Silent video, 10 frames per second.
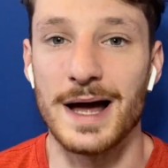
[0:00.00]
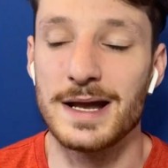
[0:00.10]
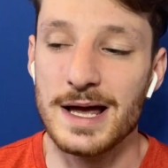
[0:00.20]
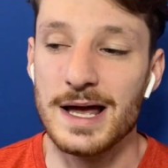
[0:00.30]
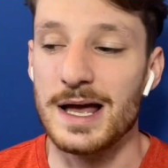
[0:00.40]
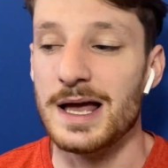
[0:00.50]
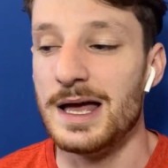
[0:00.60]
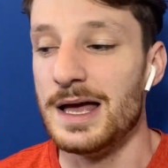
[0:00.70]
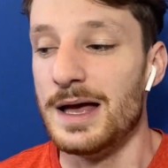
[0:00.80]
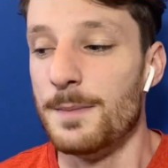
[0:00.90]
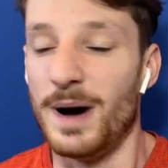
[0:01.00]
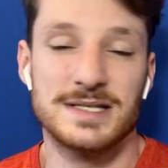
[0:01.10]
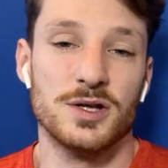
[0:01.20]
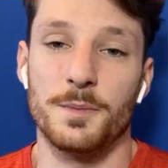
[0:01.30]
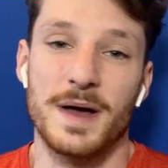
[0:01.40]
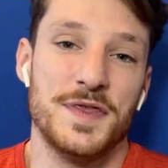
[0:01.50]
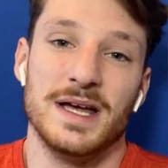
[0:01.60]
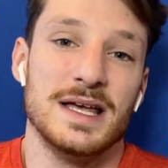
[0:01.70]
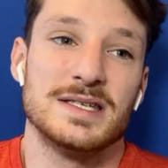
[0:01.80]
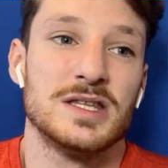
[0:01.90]
line. My
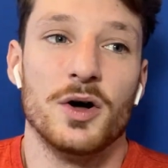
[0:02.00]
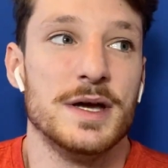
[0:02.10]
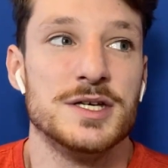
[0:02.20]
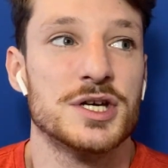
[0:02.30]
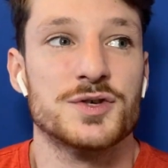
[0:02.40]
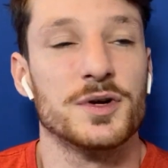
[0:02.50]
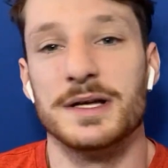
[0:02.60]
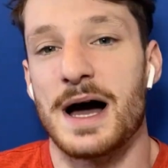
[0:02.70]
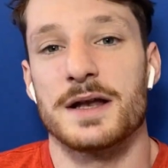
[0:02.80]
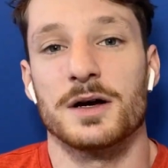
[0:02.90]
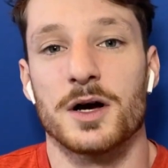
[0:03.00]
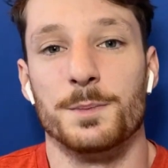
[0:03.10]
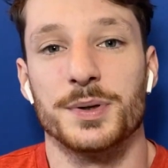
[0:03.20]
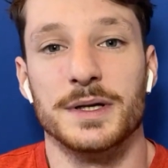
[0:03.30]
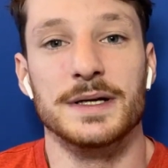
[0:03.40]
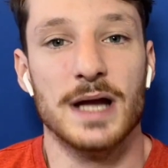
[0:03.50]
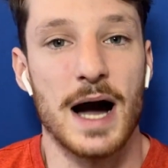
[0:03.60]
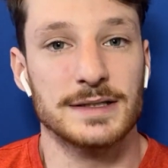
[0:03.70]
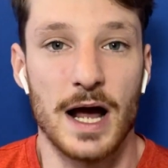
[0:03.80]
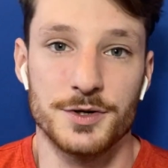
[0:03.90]
thing is still, he's just really not a complete
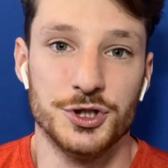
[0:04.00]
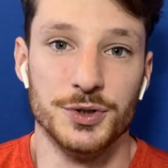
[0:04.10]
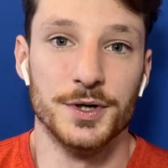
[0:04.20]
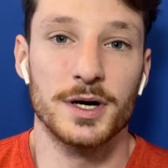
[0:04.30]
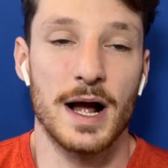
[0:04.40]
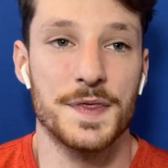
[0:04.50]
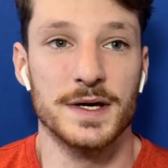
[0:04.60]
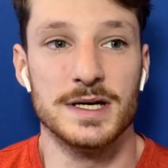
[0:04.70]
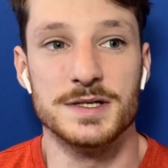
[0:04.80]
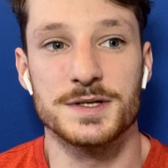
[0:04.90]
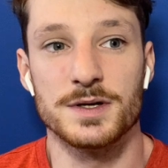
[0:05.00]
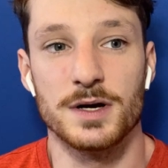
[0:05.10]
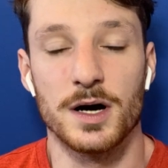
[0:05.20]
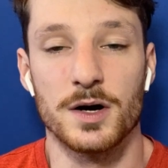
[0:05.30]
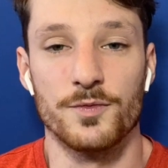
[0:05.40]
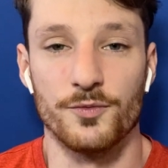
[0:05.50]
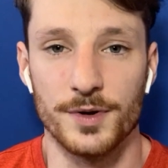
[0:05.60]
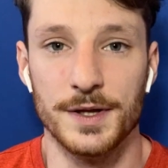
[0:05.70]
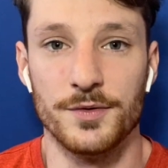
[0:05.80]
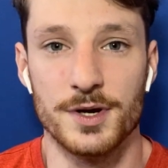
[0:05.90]
knockdown shooter. I think he's
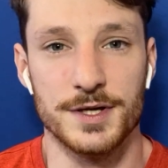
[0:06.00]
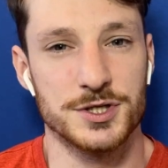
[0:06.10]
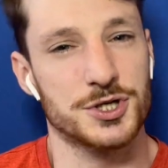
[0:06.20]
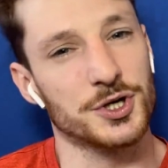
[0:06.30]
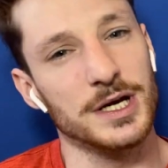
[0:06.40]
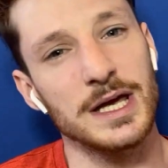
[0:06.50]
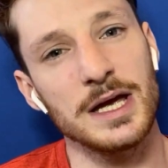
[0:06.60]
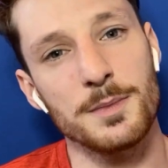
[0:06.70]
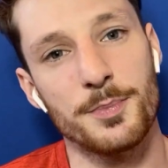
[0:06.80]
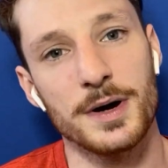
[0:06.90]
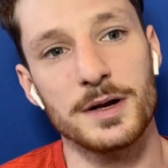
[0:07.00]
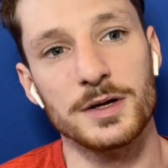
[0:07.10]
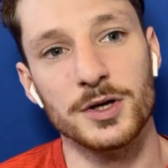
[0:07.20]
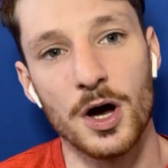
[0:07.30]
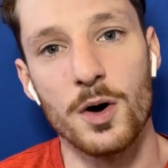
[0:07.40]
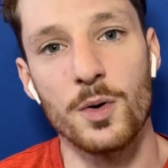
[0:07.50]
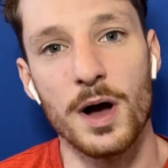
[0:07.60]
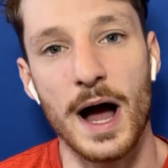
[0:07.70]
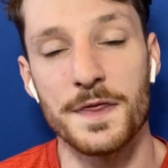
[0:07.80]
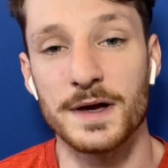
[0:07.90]
really, really streaky, but, you
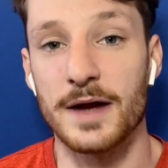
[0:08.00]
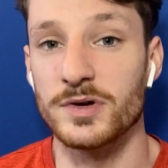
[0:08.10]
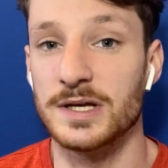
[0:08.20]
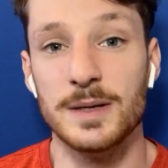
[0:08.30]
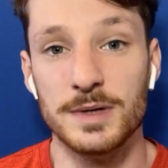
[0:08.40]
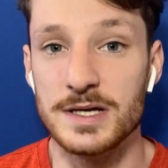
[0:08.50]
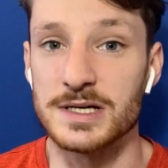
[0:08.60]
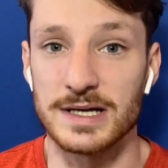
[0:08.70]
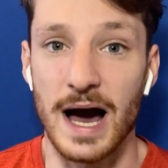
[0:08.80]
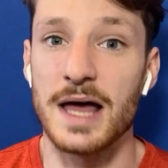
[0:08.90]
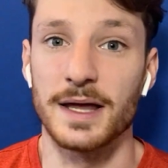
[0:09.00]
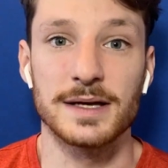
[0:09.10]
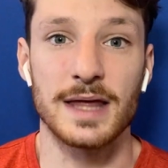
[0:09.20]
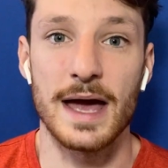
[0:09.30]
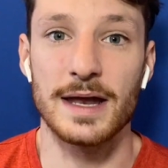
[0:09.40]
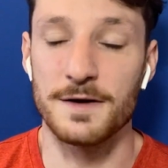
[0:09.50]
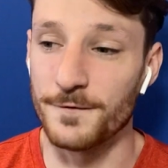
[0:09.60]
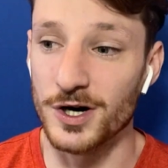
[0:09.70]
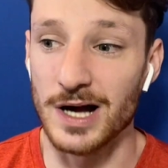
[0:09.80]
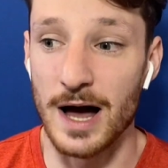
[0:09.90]
know, I think every team needs a guy like that. And
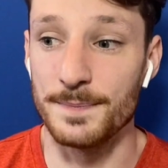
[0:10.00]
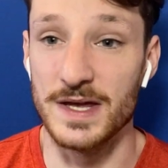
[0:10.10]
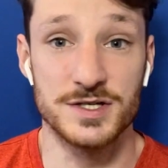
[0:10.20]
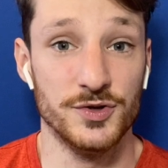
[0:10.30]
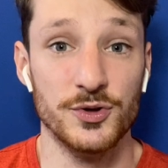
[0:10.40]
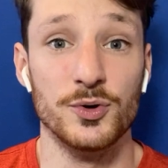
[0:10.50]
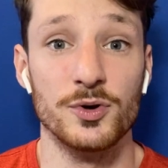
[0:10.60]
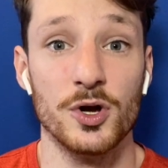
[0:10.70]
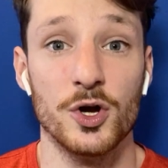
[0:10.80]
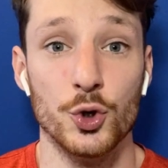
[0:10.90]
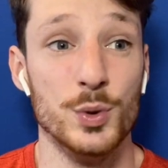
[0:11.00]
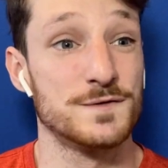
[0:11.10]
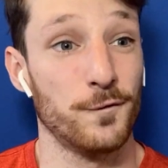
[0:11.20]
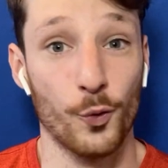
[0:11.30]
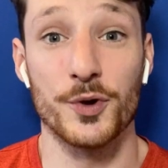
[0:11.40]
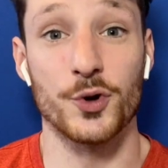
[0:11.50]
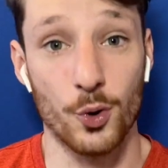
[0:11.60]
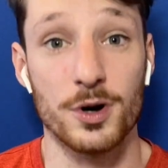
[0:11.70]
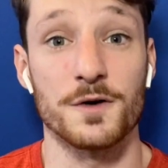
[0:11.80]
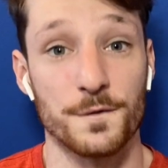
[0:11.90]
Furkan is a dude who is fourth
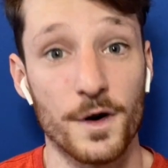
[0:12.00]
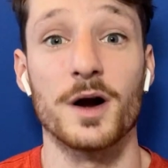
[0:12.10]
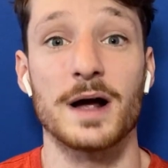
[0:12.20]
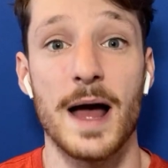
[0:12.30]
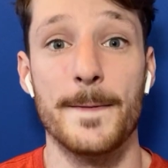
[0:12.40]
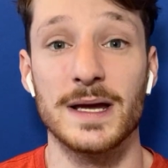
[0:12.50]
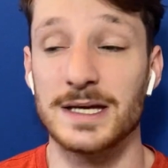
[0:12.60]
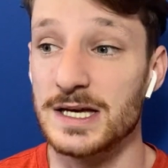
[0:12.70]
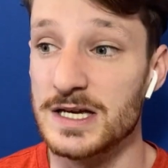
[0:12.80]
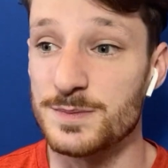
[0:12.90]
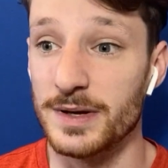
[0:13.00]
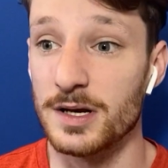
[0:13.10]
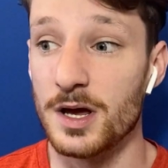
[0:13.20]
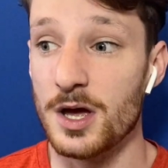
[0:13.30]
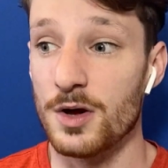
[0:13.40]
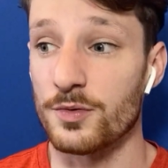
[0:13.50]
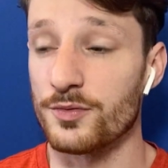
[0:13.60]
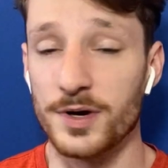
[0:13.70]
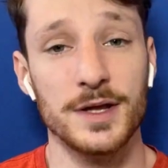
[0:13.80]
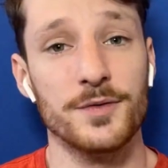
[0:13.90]
quarter Furk. I mean, he has been
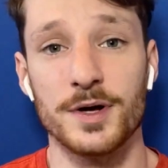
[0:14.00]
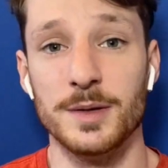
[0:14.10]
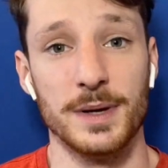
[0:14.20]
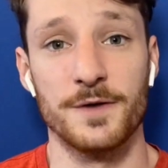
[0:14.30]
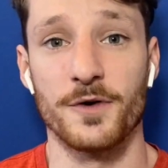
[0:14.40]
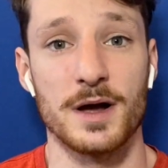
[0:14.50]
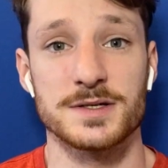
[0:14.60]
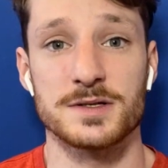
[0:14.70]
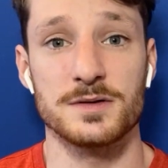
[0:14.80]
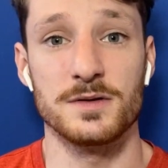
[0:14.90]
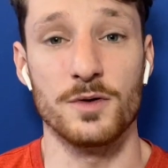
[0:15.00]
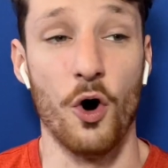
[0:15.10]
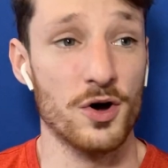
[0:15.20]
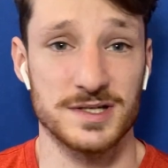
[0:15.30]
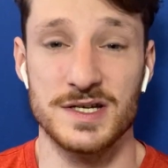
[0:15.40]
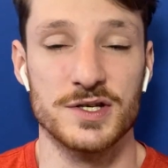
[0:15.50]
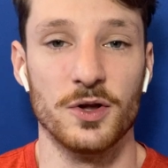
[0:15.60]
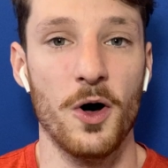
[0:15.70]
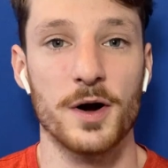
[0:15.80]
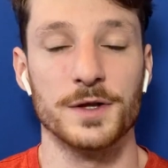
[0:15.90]
really, really big for us all season
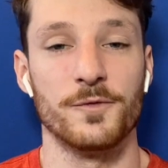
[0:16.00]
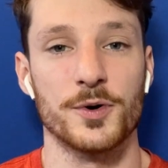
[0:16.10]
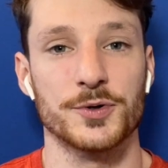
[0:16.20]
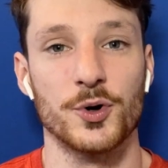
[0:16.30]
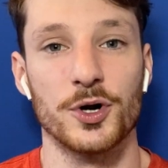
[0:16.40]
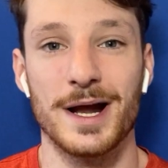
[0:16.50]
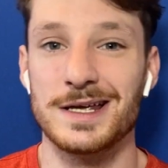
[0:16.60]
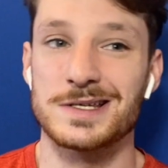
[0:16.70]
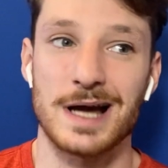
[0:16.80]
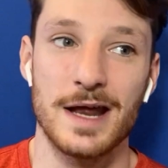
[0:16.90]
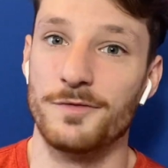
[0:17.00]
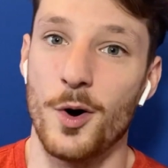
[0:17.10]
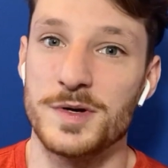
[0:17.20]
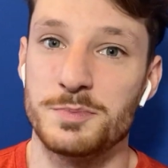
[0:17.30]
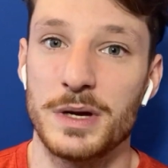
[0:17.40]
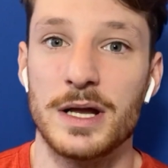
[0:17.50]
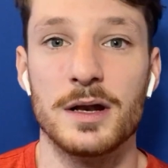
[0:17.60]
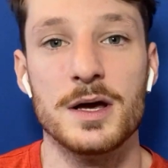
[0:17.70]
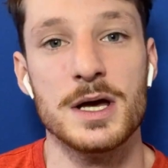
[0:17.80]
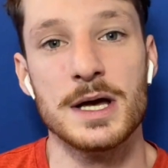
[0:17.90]
long in the fourth quarter, and he's kind of always
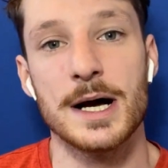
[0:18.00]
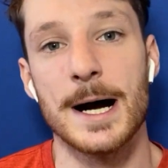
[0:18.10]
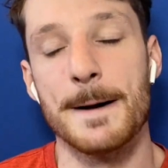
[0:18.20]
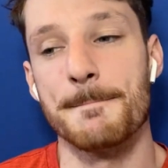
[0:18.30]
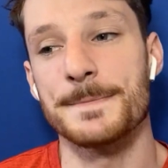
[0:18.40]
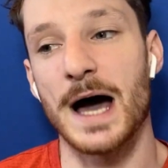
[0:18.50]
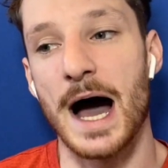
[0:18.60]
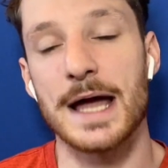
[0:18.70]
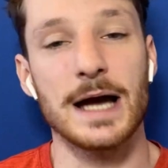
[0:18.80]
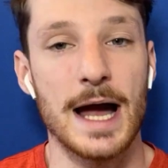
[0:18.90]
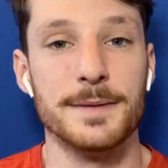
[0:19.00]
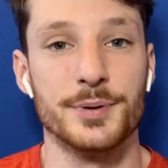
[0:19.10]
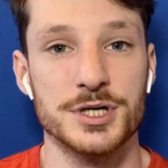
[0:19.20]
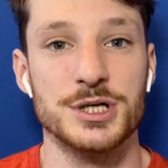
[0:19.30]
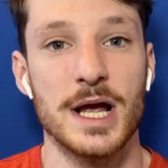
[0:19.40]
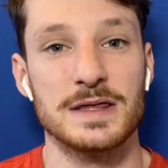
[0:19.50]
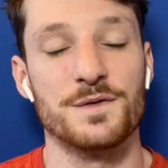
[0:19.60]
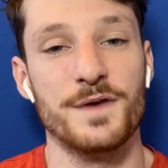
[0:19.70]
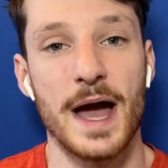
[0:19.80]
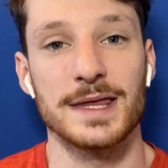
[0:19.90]
been. I appreciate the
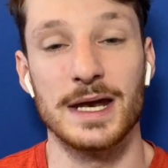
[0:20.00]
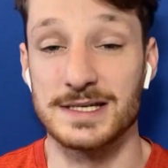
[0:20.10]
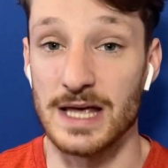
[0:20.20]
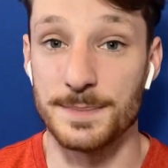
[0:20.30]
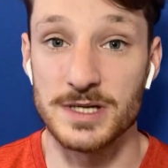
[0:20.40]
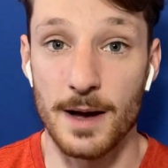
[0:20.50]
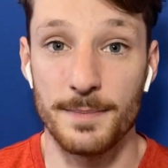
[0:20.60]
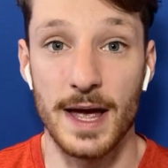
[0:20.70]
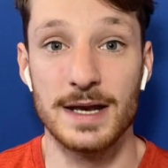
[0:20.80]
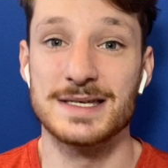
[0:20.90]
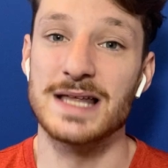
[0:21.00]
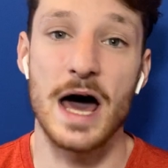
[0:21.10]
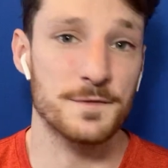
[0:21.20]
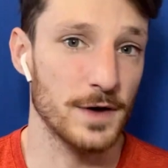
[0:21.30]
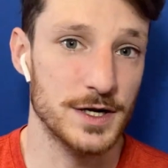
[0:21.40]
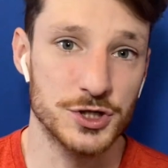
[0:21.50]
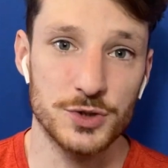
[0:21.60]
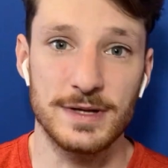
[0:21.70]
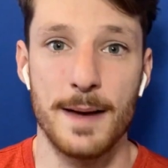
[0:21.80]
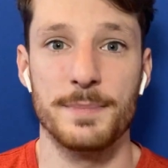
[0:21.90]
fact that he steps up and is not afraid to
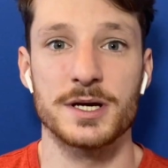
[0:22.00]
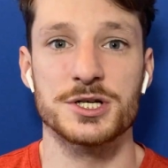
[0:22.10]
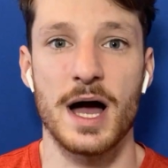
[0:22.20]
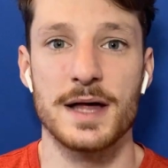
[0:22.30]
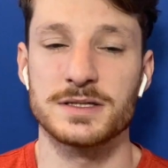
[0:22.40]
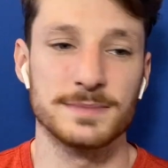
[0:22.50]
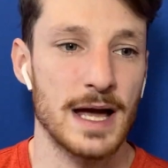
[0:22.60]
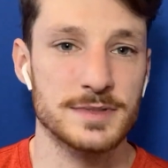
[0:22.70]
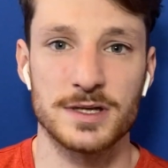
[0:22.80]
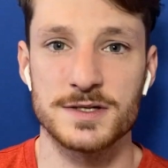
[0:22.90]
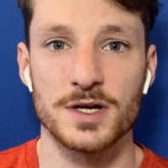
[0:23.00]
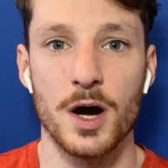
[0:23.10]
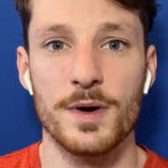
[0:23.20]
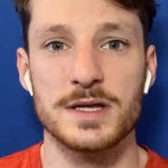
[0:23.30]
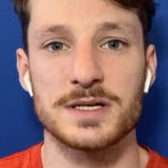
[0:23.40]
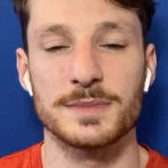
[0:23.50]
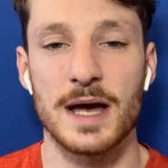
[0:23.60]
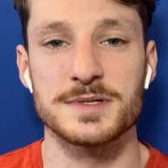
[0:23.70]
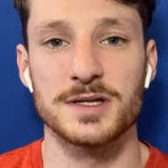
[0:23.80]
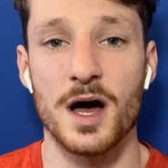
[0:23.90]
shoot that big shot. And sometimes it doesn't go in,
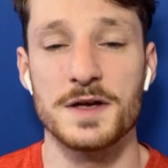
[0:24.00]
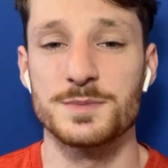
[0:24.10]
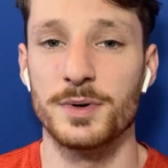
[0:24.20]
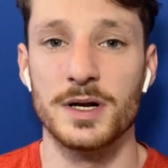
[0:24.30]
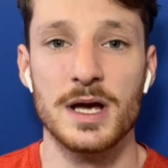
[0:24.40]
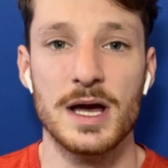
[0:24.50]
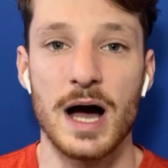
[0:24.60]
sometimes it does, but